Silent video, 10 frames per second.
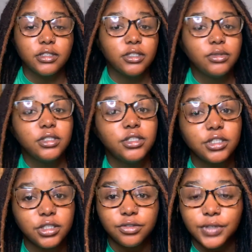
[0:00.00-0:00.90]
This is
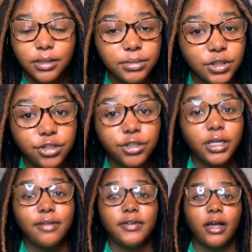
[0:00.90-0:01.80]
just a random t-shirt that
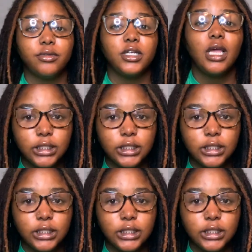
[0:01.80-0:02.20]
I found.